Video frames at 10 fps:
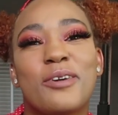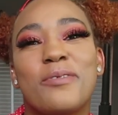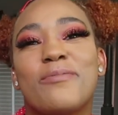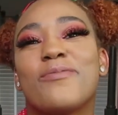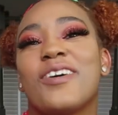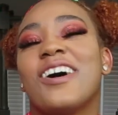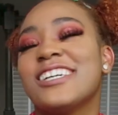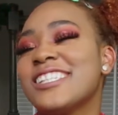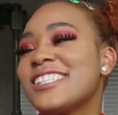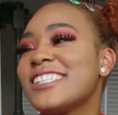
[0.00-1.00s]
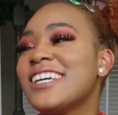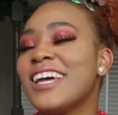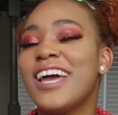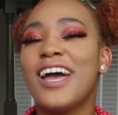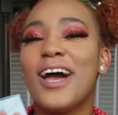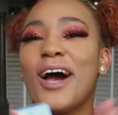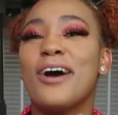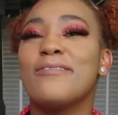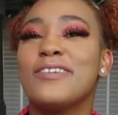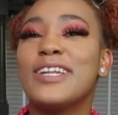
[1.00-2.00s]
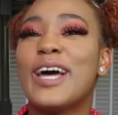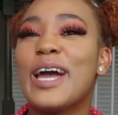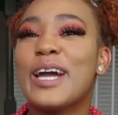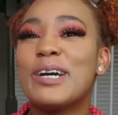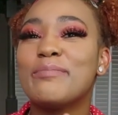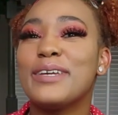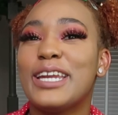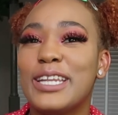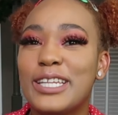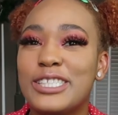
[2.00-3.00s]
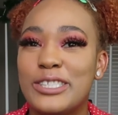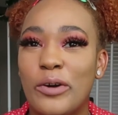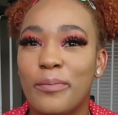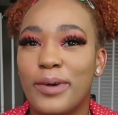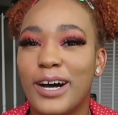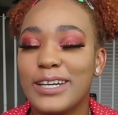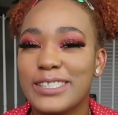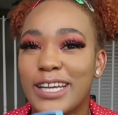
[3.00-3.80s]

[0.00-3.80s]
liquid frost. I feel like I'm getting the joke box.